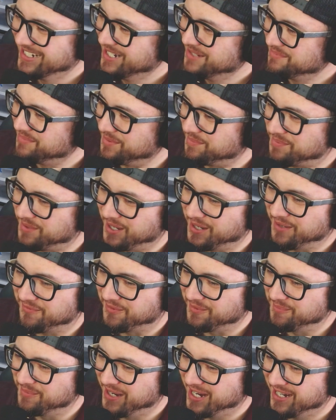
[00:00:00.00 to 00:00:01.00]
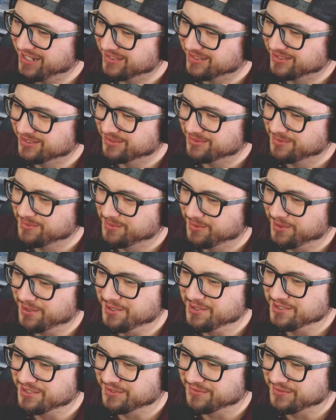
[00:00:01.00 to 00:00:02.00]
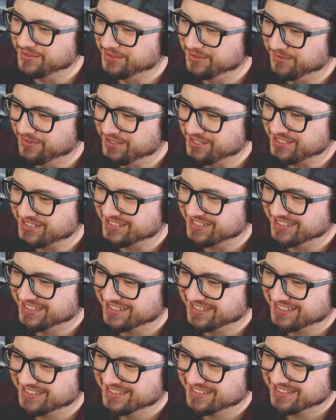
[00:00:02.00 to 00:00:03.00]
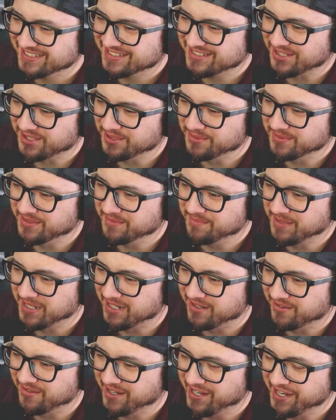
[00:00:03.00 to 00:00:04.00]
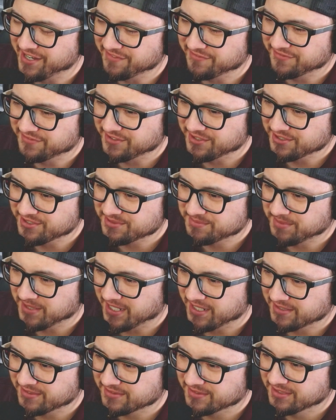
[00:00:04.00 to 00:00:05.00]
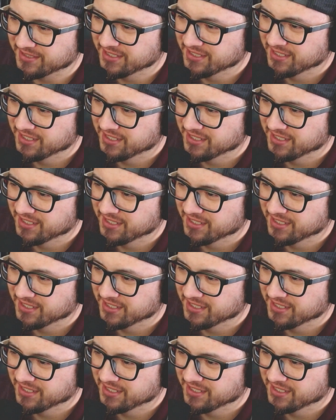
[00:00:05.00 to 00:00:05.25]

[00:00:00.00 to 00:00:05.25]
Prepared for battle, Warriors of Universe 6, Tournament of Power, and Fierce Battle.